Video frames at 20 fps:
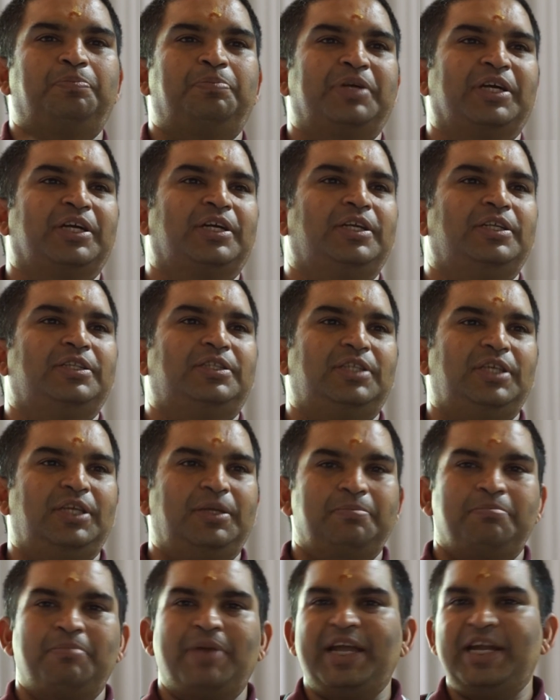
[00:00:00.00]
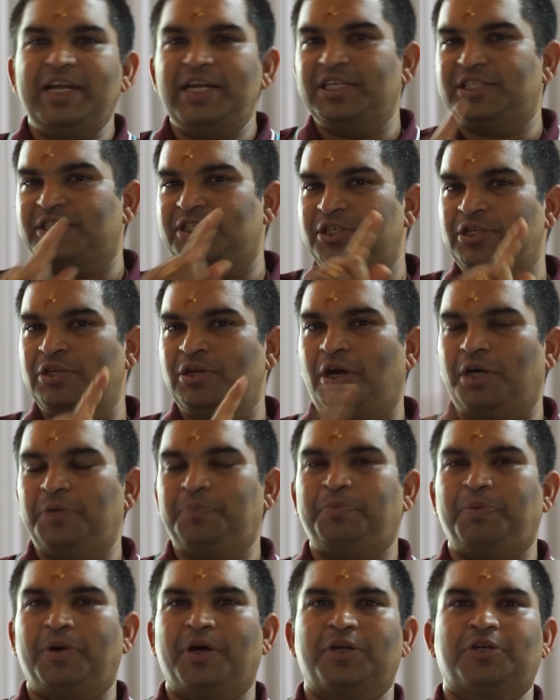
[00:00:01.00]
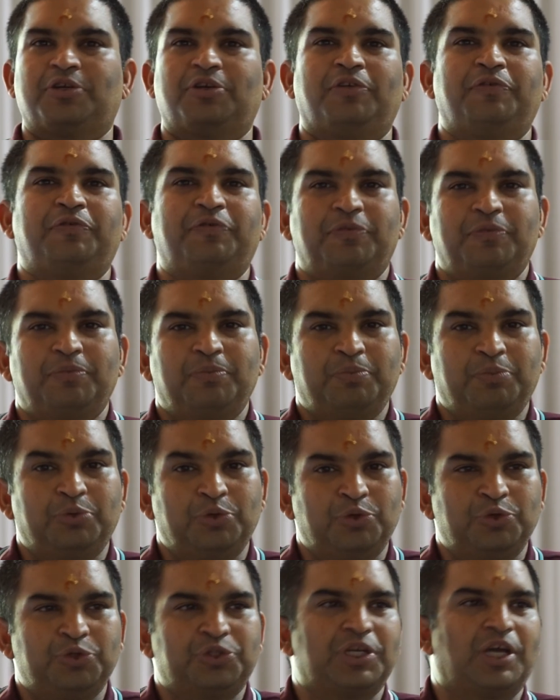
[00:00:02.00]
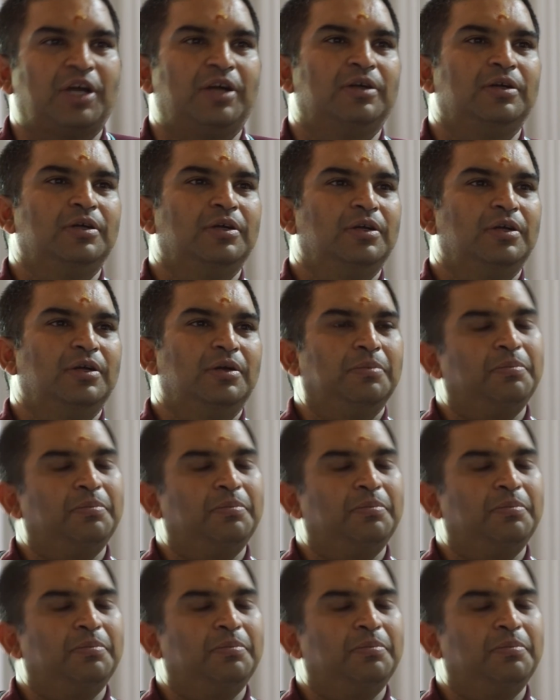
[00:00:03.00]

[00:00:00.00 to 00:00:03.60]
Prakriti. Mind is not part of Purusha.